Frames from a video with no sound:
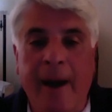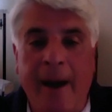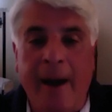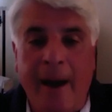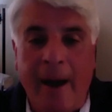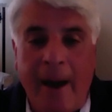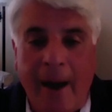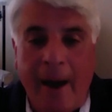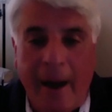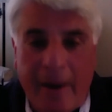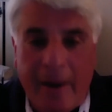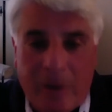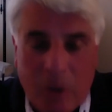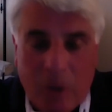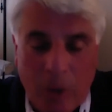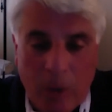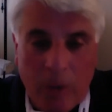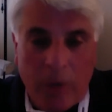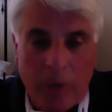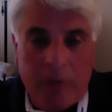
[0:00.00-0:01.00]
I
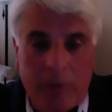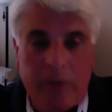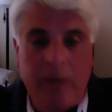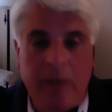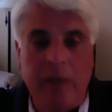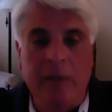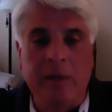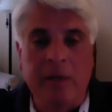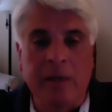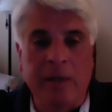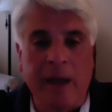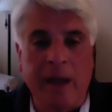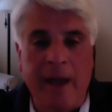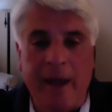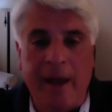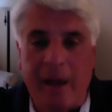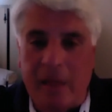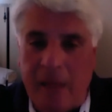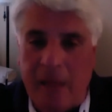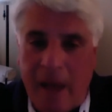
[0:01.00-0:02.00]
told those kids, because I had a
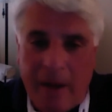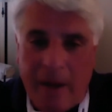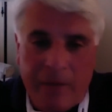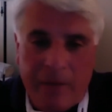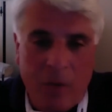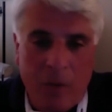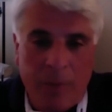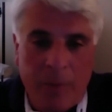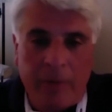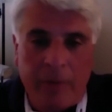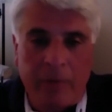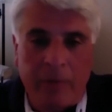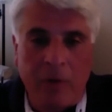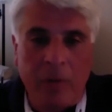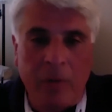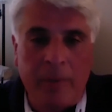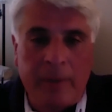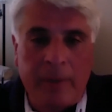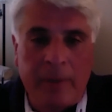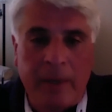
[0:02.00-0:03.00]
lot of open
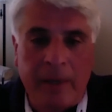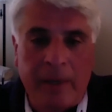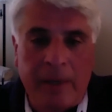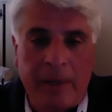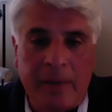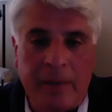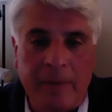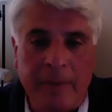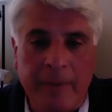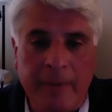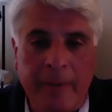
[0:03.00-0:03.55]
enrollment kids,